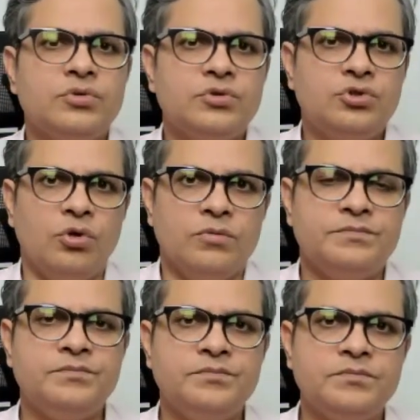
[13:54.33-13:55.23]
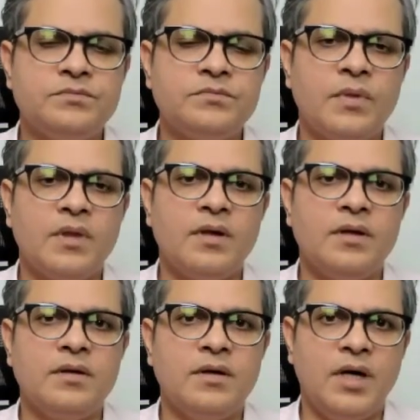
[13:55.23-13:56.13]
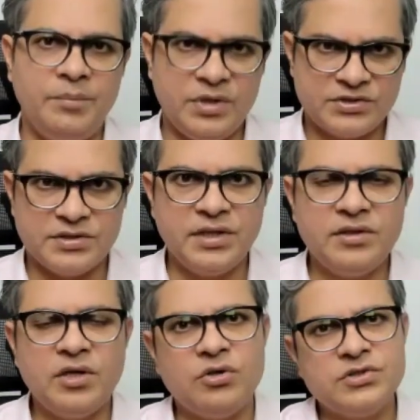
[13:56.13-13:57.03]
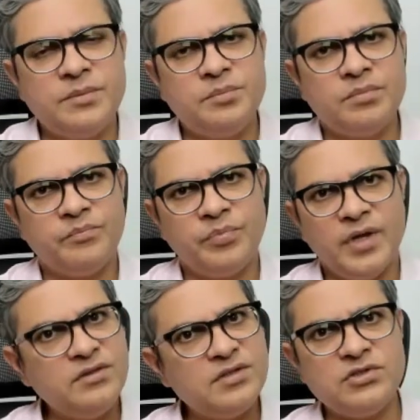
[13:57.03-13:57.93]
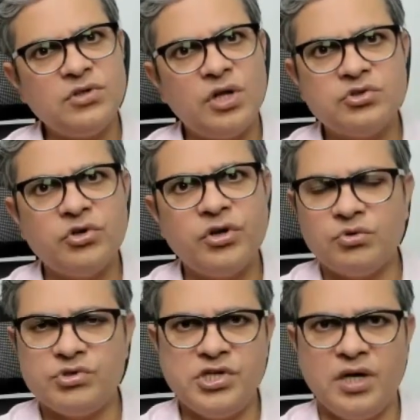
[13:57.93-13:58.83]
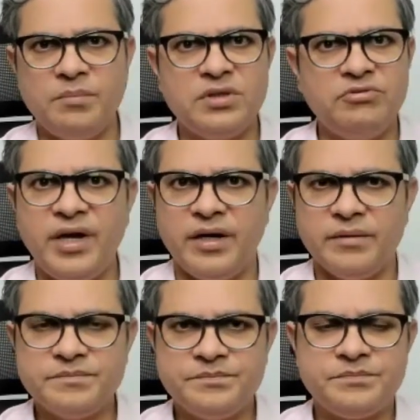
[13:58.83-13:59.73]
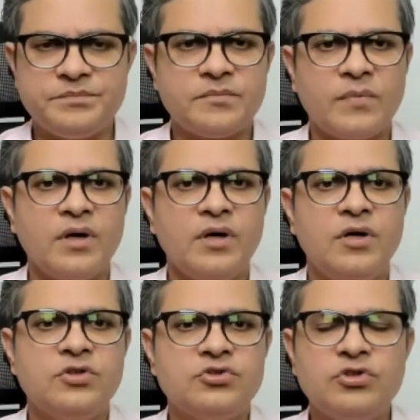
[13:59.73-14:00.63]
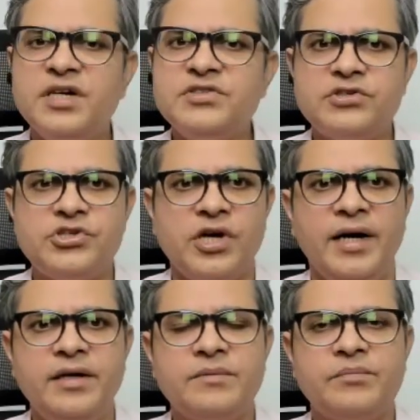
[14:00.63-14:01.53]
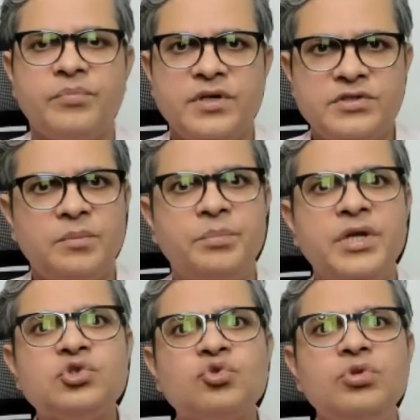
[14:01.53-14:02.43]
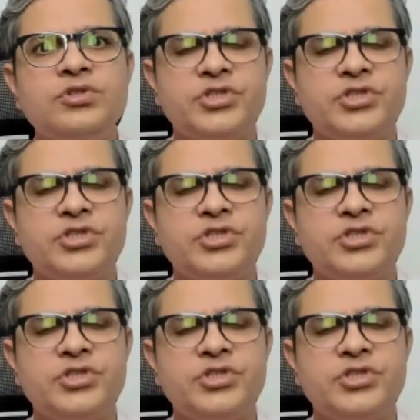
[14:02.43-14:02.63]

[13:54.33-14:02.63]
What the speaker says: So, I'm discussing the concept, and this is also your question number 3. So, there is a child, is a preschool